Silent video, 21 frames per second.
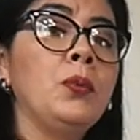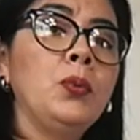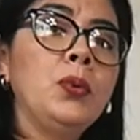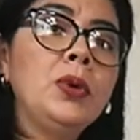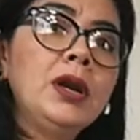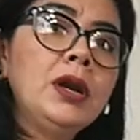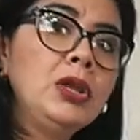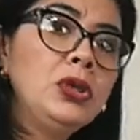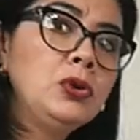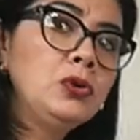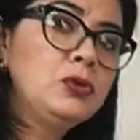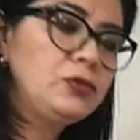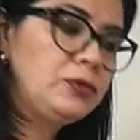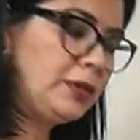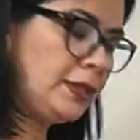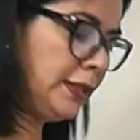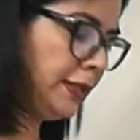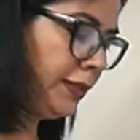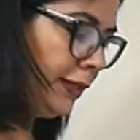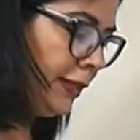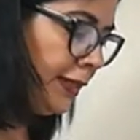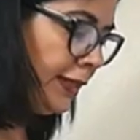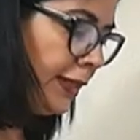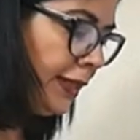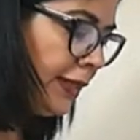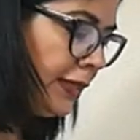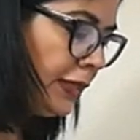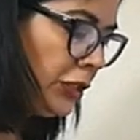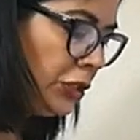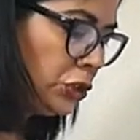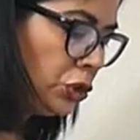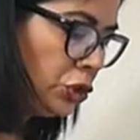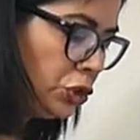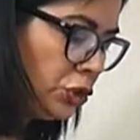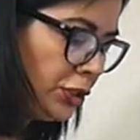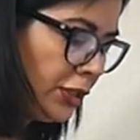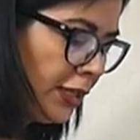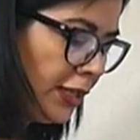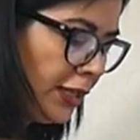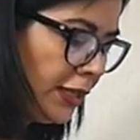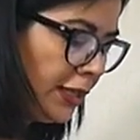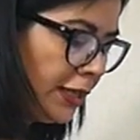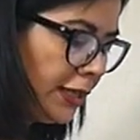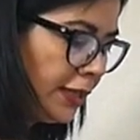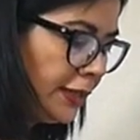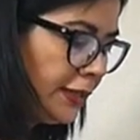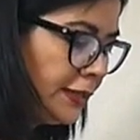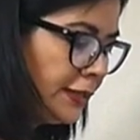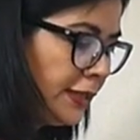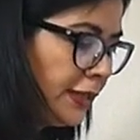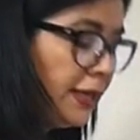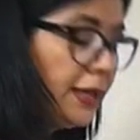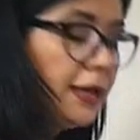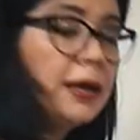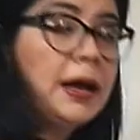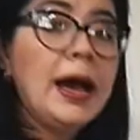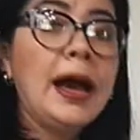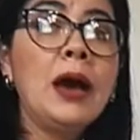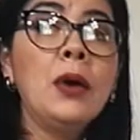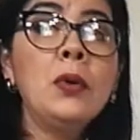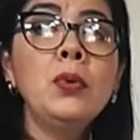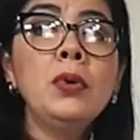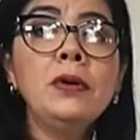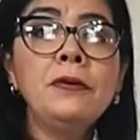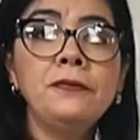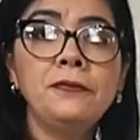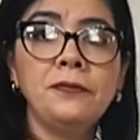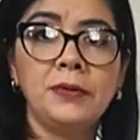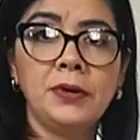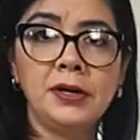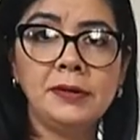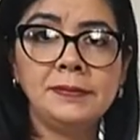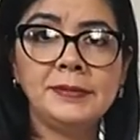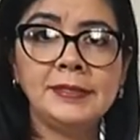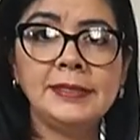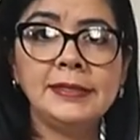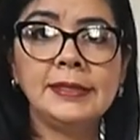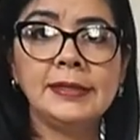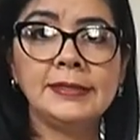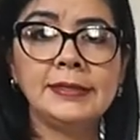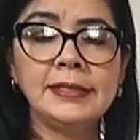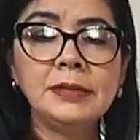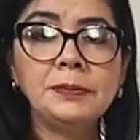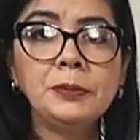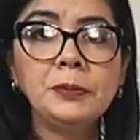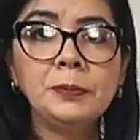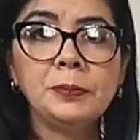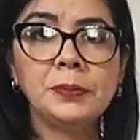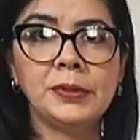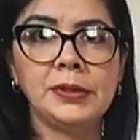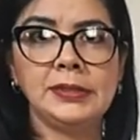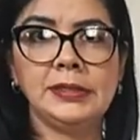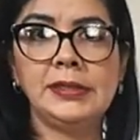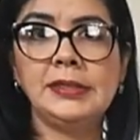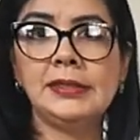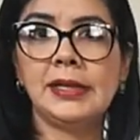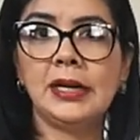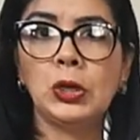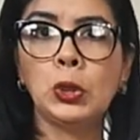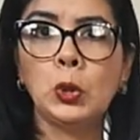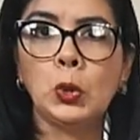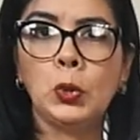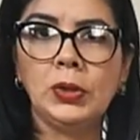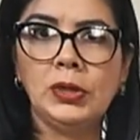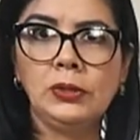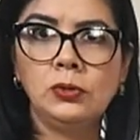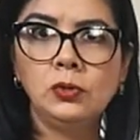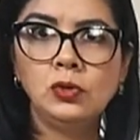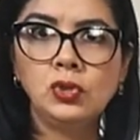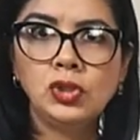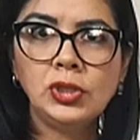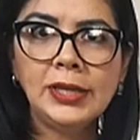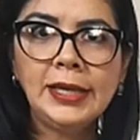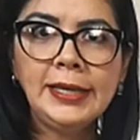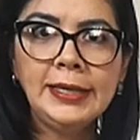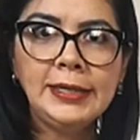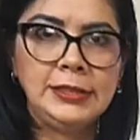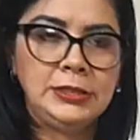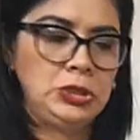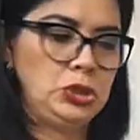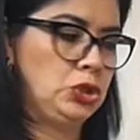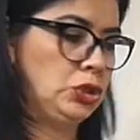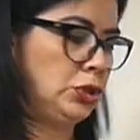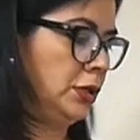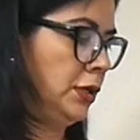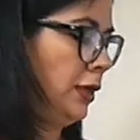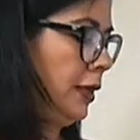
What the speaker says: we're using he, she, it, our verbs in the simple present are going to change.